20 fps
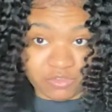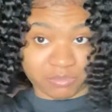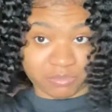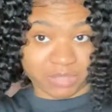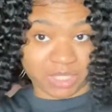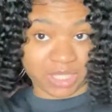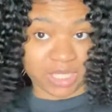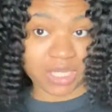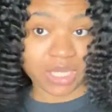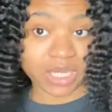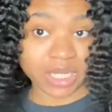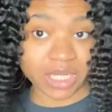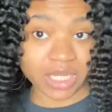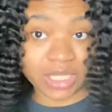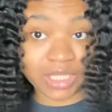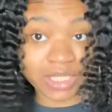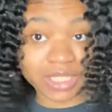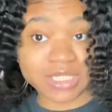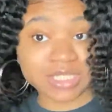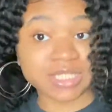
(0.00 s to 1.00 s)
big hair
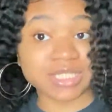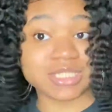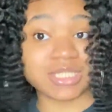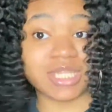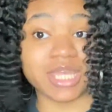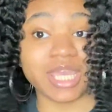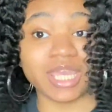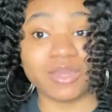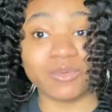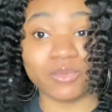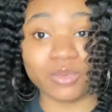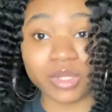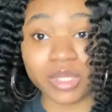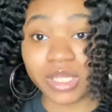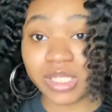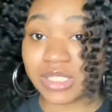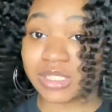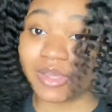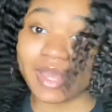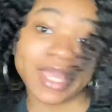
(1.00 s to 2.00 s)
and this is day
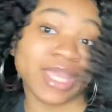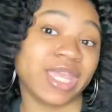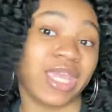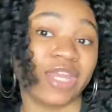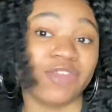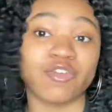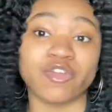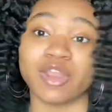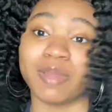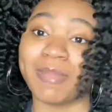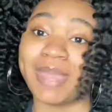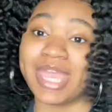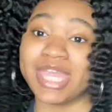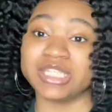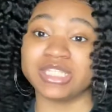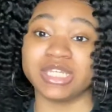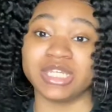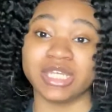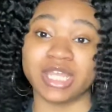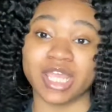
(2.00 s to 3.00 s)
one so i can't even
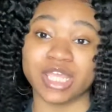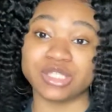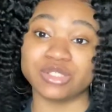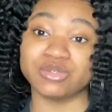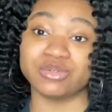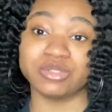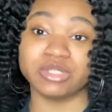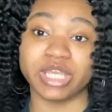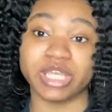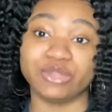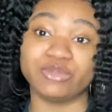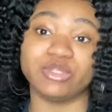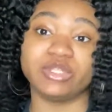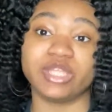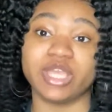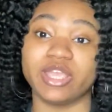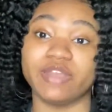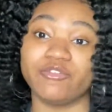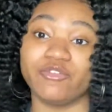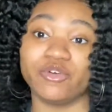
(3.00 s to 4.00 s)
imagine day two day three
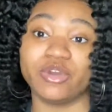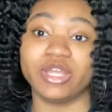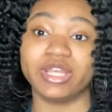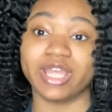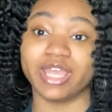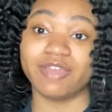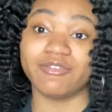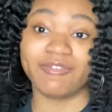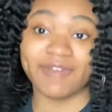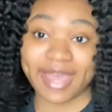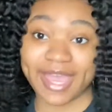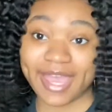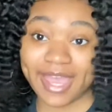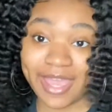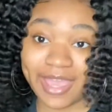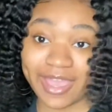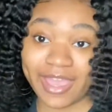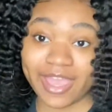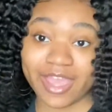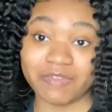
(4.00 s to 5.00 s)
day four day
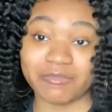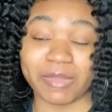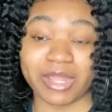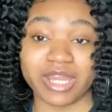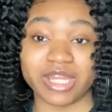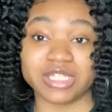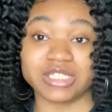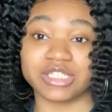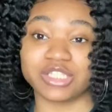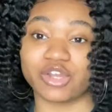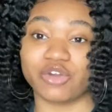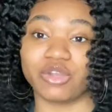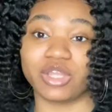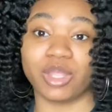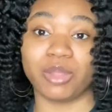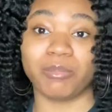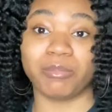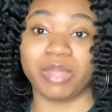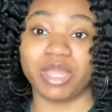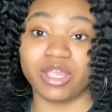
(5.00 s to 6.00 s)
five my hair's just gonna
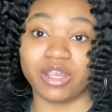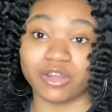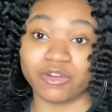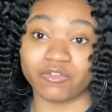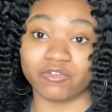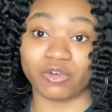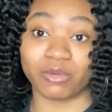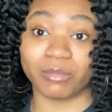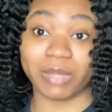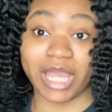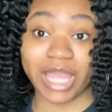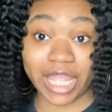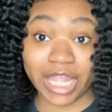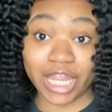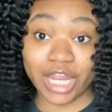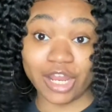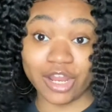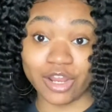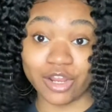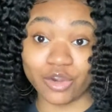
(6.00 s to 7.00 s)
get bigger from
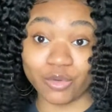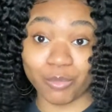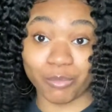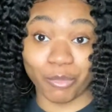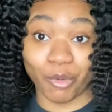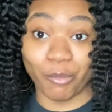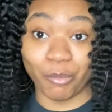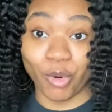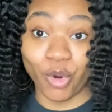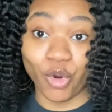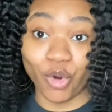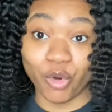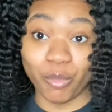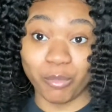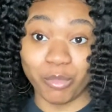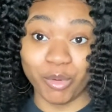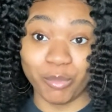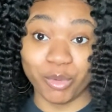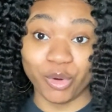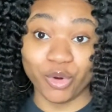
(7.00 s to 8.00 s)
here boo boo
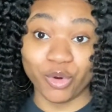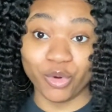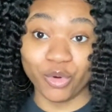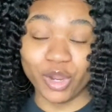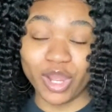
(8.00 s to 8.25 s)
boo boo